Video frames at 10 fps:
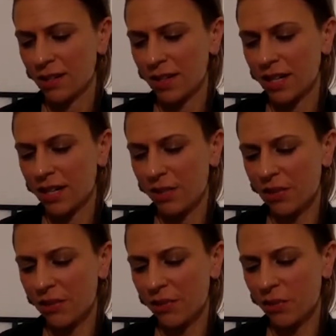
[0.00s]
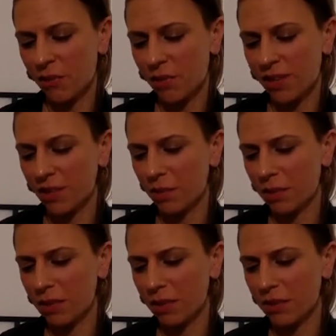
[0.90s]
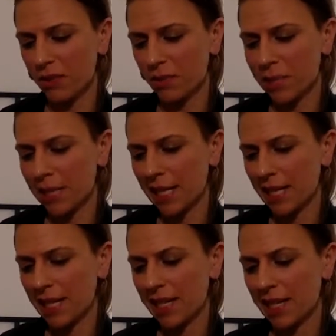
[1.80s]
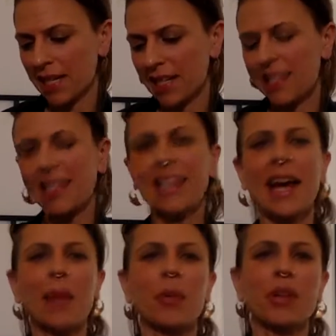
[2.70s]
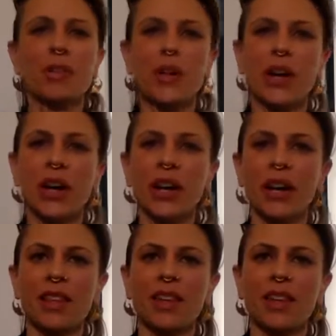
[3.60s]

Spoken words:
All right, that was a 401. Maybe that was for me. That's like the happiness card.